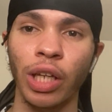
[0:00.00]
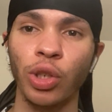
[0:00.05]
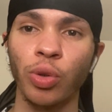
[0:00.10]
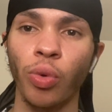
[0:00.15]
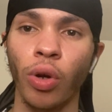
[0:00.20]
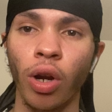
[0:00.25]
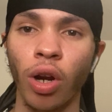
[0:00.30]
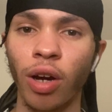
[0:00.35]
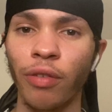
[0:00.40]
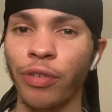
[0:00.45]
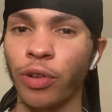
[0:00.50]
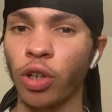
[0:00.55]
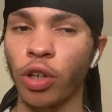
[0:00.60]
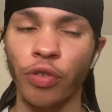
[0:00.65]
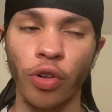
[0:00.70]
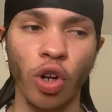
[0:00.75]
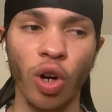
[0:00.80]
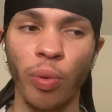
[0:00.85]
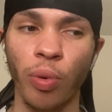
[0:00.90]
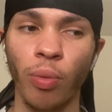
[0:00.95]
you were loving
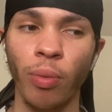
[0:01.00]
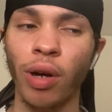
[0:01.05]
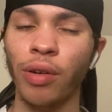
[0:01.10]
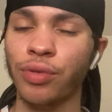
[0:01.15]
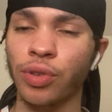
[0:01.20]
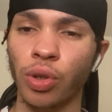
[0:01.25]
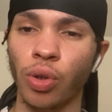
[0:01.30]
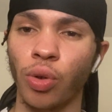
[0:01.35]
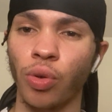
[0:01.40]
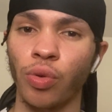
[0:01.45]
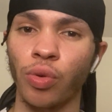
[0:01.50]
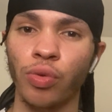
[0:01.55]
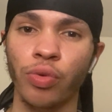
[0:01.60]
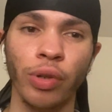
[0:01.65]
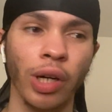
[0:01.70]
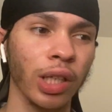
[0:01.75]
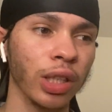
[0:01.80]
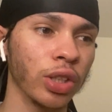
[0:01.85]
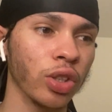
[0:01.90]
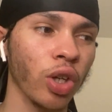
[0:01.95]
off a couple months ago,
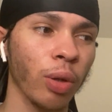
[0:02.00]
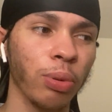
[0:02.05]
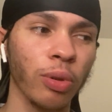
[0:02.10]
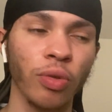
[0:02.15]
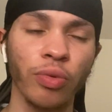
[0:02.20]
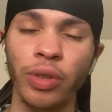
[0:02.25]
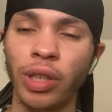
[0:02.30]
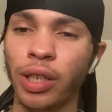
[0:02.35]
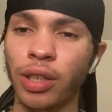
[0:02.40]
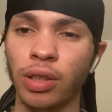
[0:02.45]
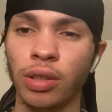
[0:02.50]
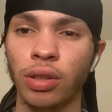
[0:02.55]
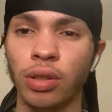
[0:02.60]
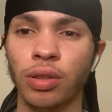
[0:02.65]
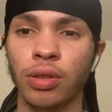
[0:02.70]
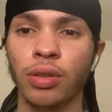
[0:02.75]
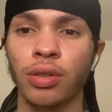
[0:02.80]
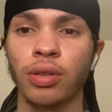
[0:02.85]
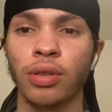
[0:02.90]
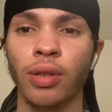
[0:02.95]
throughout these couple of years.
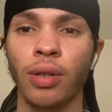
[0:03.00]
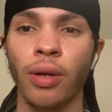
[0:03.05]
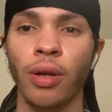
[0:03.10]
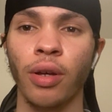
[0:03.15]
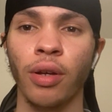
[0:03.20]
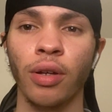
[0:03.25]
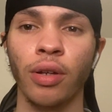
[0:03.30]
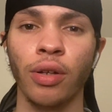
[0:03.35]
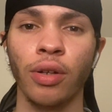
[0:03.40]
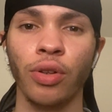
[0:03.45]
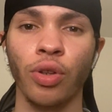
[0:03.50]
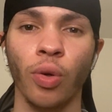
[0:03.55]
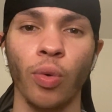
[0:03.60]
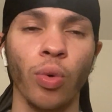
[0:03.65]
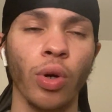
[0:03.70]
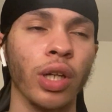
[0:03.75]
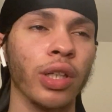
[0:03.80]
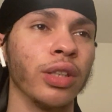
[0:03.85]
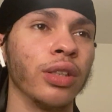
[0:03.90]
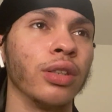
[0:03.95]
The
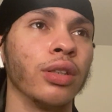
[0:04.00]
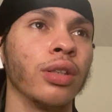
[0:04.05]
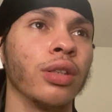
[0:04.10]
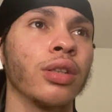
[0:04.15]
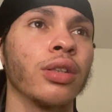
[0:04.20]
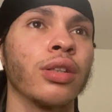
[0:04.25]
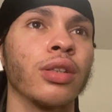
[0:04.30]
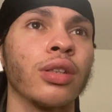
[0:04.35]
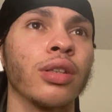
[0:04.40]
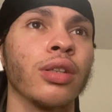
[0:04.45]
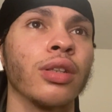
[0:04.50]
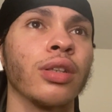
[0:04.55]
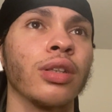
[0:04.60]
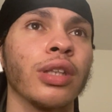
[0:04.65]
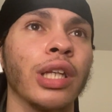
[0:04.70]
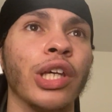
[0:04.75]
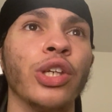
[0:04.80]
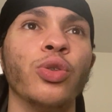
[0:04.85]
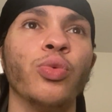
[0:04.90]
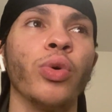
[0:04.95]
one
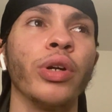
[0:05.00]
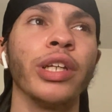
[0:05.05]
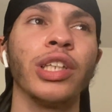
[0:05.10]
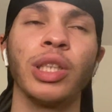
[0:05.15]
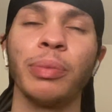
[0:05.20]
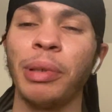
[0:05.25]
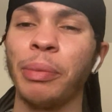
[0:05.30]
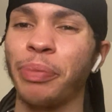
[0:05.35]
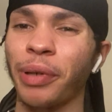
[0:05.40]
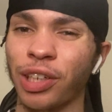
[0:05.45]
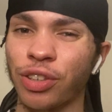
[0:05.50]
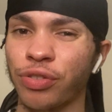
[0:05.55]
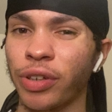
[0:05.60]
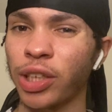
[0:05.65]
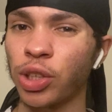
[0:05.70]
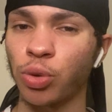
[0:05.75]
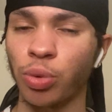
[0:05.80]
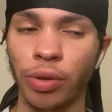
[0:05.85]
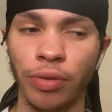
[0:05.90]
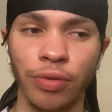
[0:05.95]
that you wanted to be best
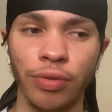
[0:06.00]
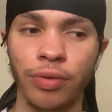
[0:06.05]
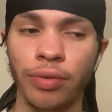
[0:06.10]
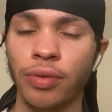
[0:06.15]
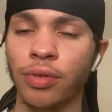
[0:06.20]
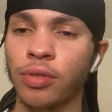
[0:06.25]
friends with.